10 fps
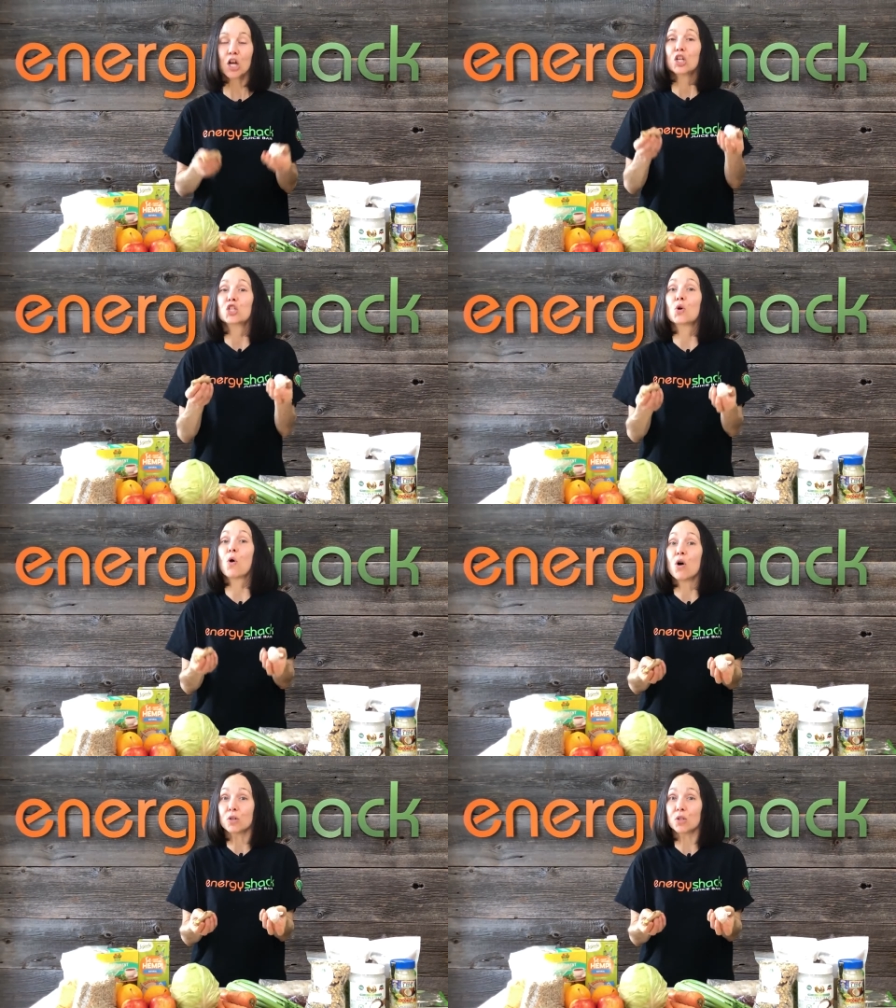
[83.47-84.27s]
So
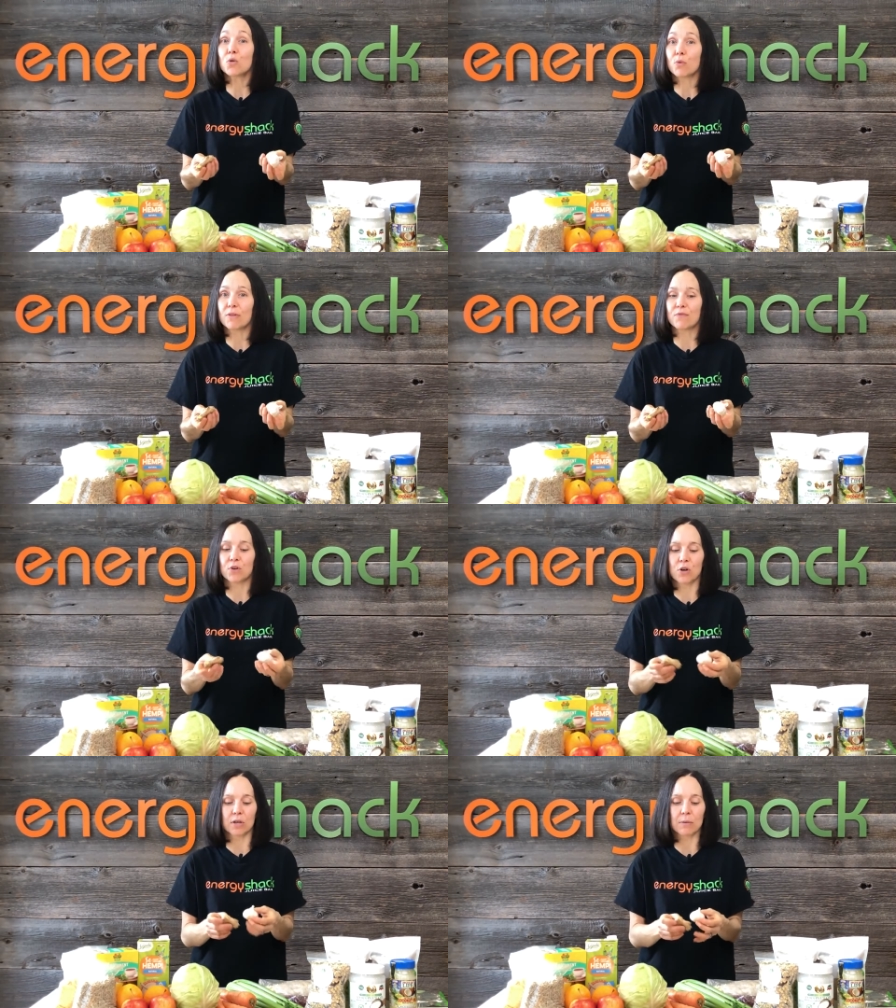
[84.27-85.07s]
also great for
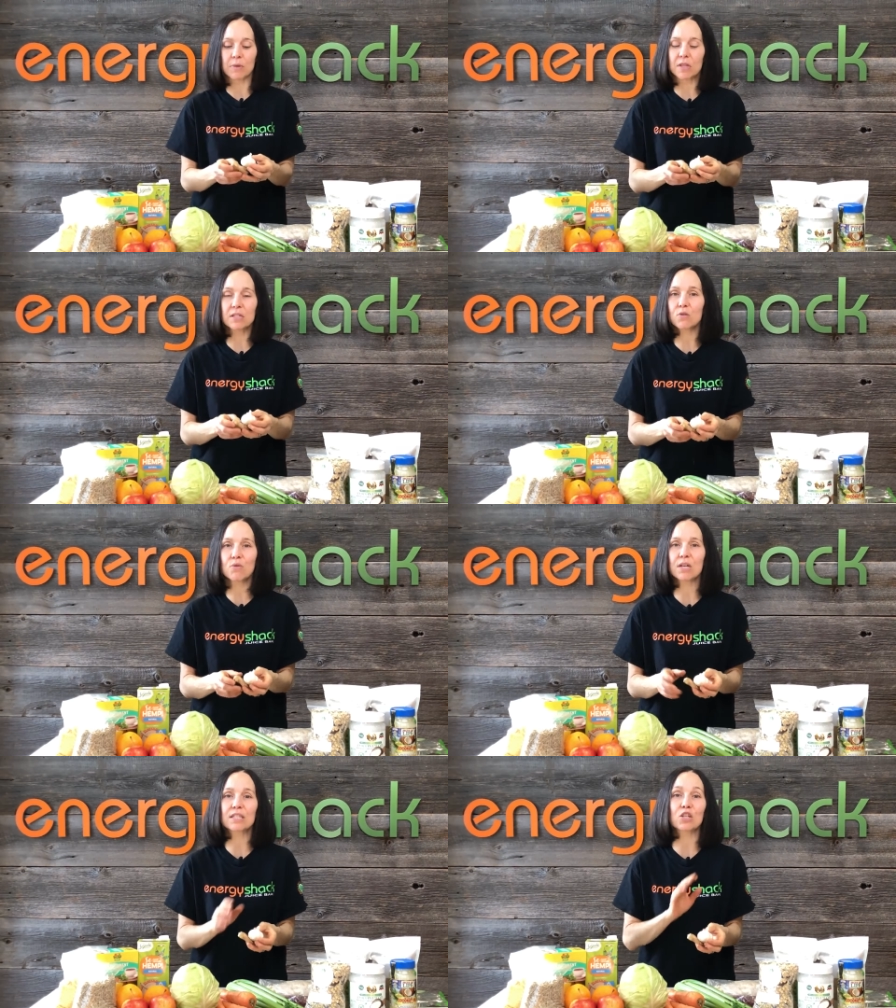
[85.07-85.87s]
cooking, but these are
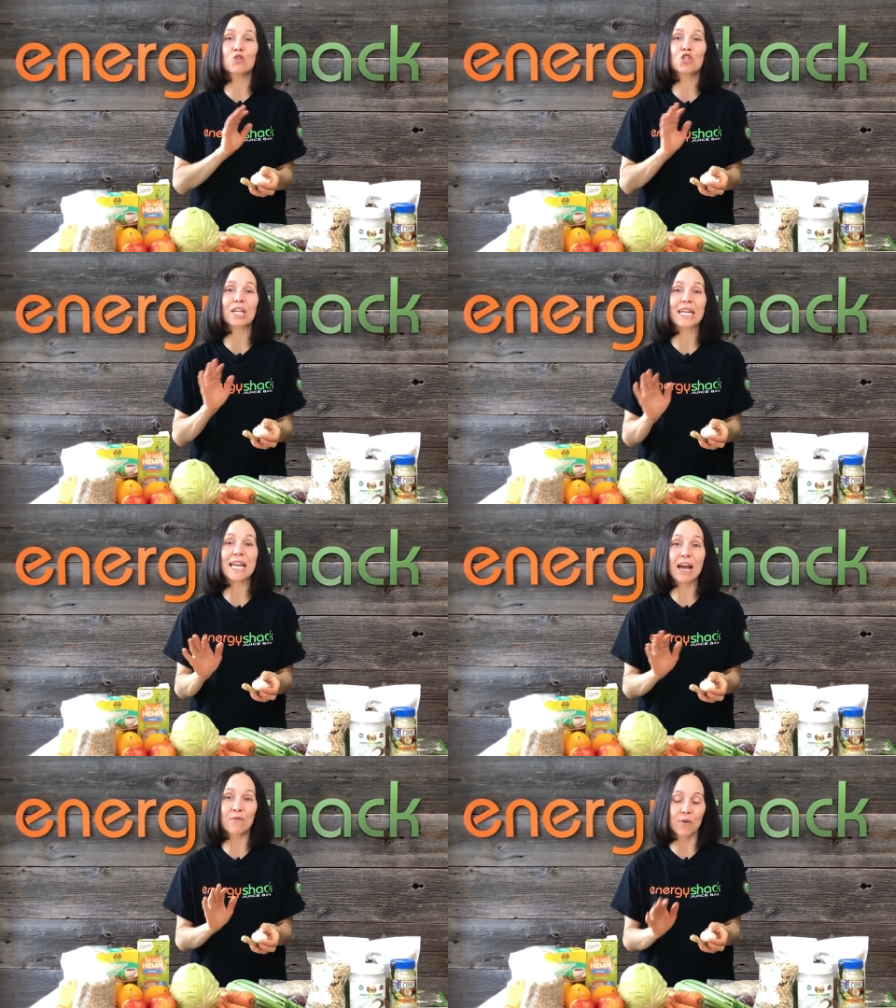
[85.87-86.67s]
things that you should
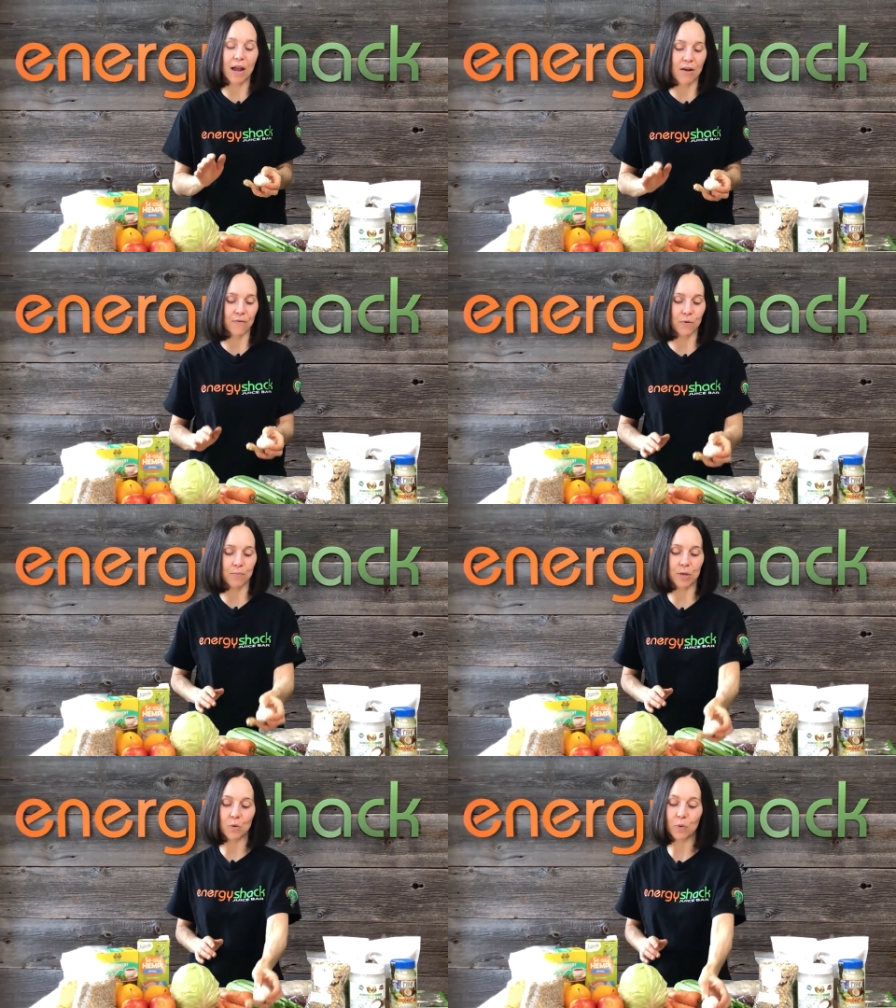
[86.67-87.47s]
never ever
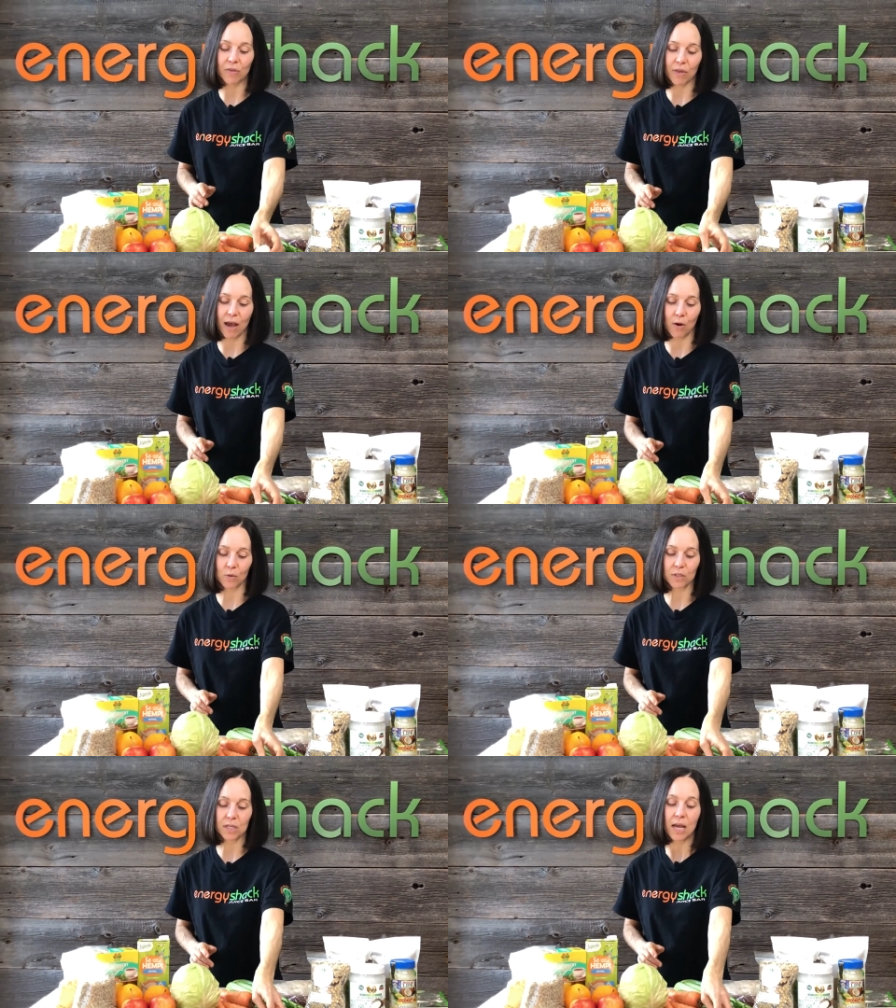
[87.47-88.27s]
be
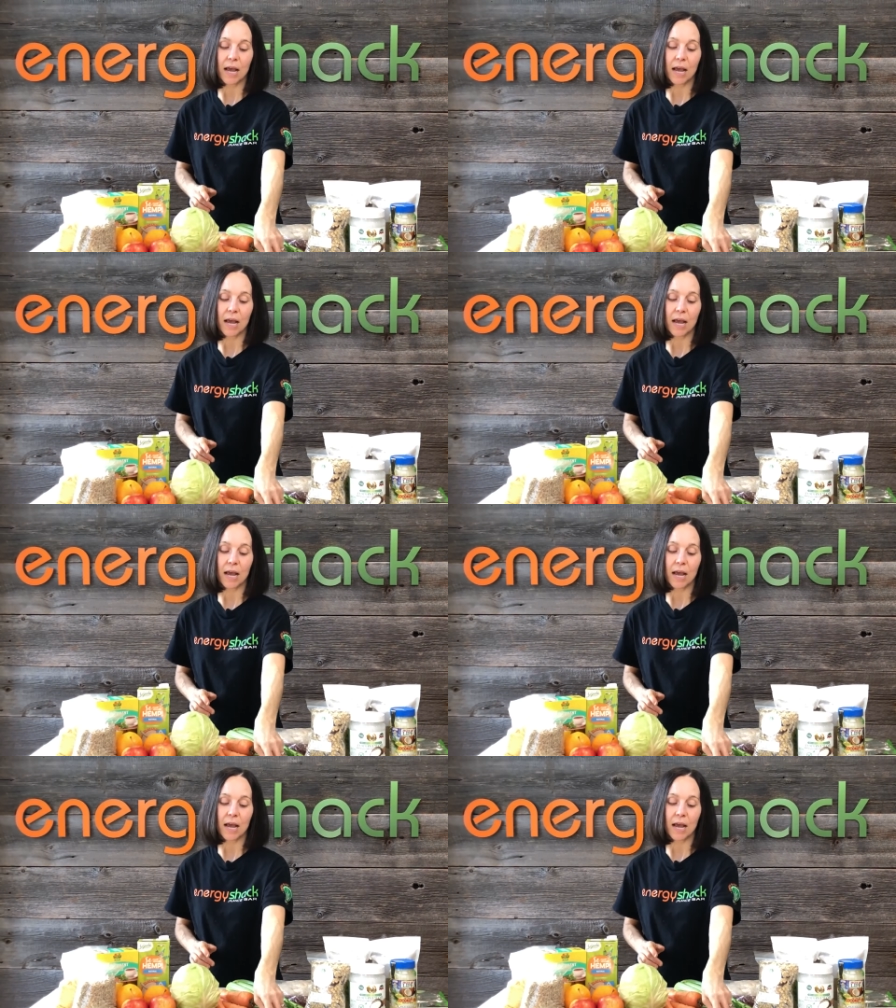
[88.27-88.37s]
without.